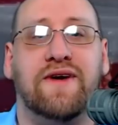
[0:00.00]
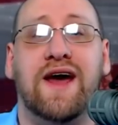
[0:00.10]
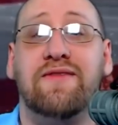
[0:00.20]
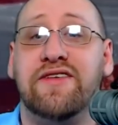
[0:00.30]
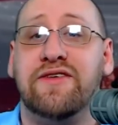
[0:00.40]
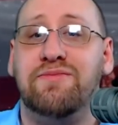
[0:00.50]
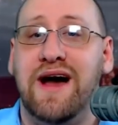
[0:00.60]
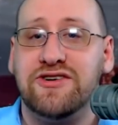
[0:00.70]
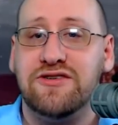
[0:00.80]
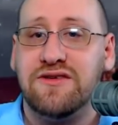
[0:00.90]
and I have a
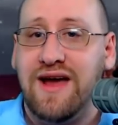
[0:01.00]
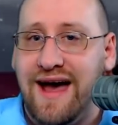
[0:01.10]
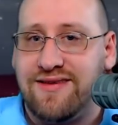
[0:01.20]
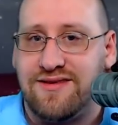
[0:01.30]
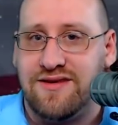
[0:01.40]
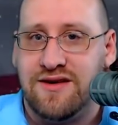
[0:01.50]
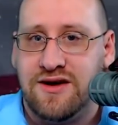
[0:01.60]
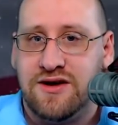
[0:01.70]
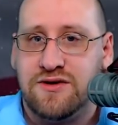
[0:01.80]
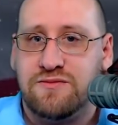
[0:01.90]
special guest
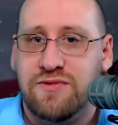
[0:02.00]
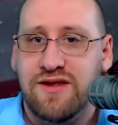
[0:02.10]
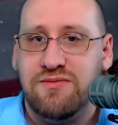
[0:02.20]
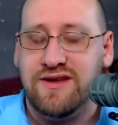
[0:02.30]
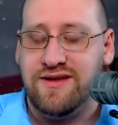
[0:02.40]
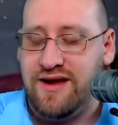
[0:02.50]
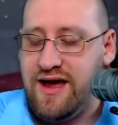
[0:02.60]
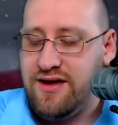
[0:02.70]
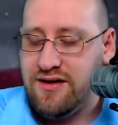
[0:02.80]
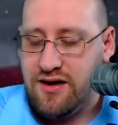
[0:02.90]
with me
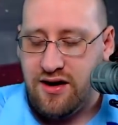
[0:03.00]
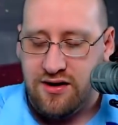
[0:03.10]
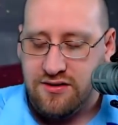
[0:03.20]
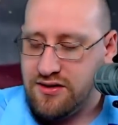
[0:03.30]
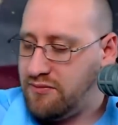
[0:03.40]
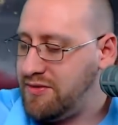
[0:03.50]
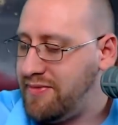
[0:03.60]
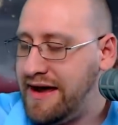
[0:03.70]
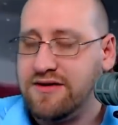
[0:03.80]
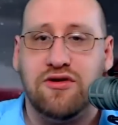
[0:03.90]
today, uh, coming
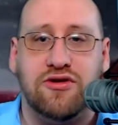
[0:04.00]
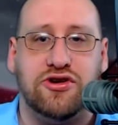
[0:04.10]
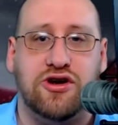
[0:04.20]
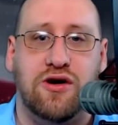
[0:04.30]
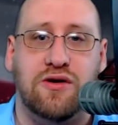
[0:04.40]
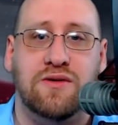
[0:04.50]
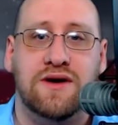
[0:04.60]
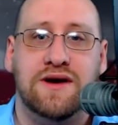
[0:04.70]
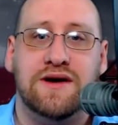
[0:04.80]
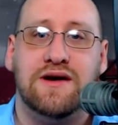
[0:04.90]
back to the show
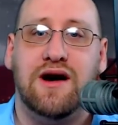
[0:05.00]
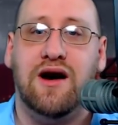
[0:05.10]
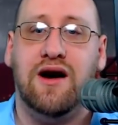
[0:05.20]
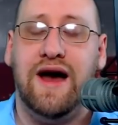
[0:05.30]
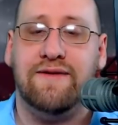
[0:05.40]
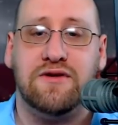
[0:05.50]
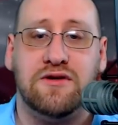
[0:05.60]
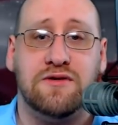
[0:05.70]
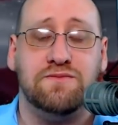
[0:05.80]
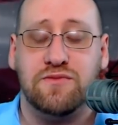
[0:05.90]
uh,
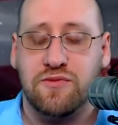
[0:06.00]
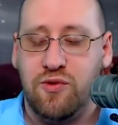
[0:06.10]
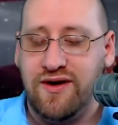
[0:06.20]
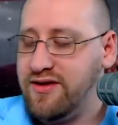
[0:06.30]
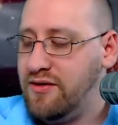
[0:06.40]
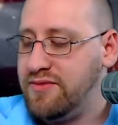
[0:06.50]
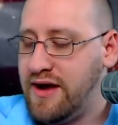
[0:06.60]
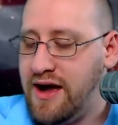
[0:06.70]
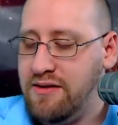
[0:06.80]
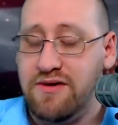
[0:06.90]
after quite some
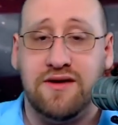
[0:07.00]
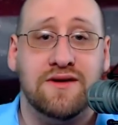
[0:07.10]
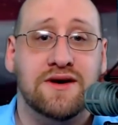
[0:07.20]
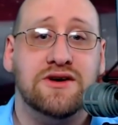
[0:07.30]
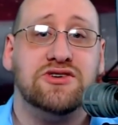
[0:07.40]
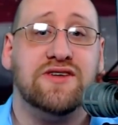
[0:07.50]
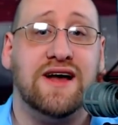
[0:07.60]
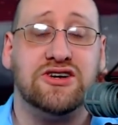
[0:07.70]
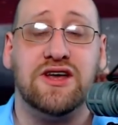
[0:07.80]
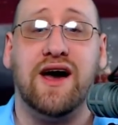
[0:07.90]
time. And she's
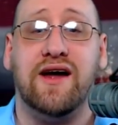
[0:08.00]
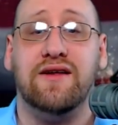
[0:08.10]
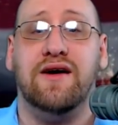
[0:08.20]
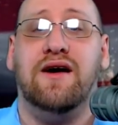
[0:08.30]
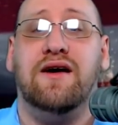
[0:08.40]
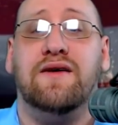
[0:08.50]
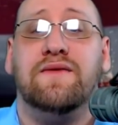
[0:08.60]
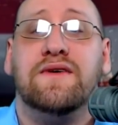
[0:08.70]
actually got a